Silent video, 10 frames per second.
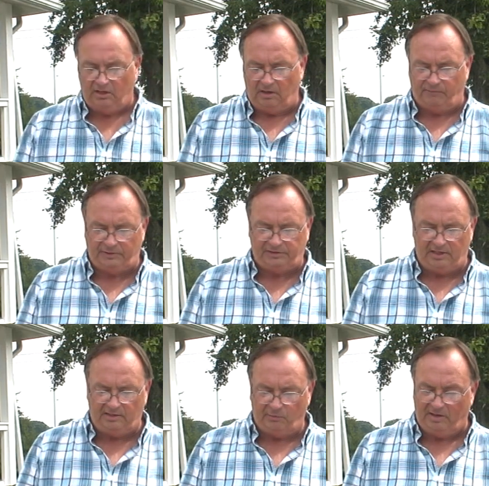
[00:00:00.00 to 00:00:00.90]
If we
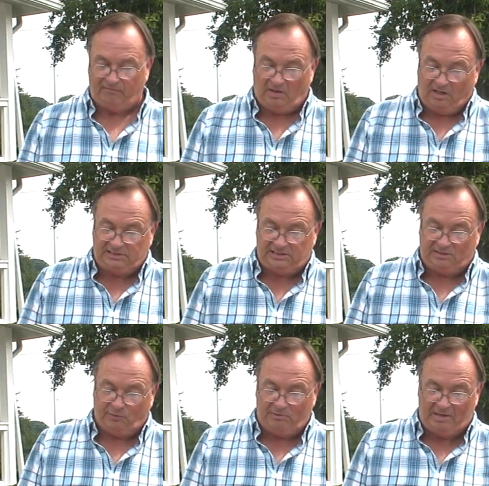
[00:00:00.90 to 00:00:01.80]
say that we have not
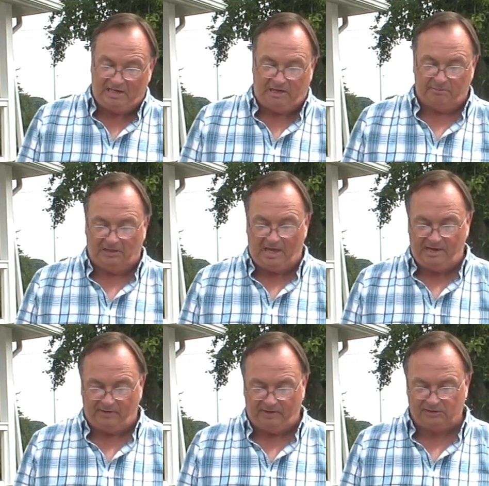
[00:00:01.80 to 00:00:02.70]
sinned, we make him a
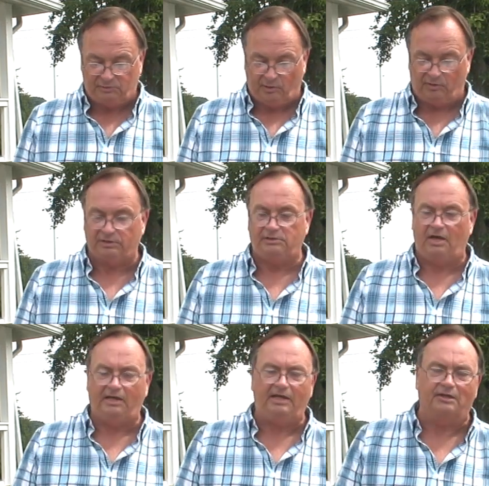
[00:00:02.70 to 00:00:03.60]
liar, and his word is
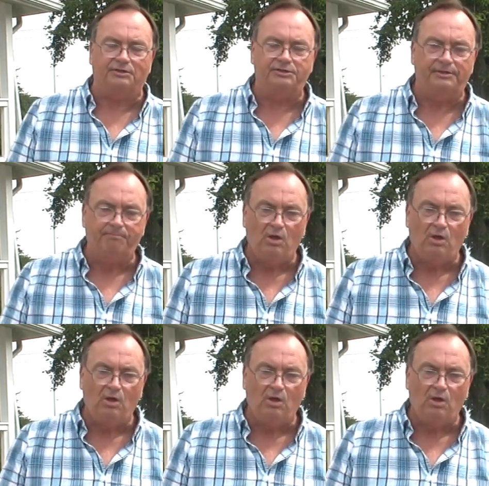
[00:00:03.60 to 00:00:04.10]
not in us.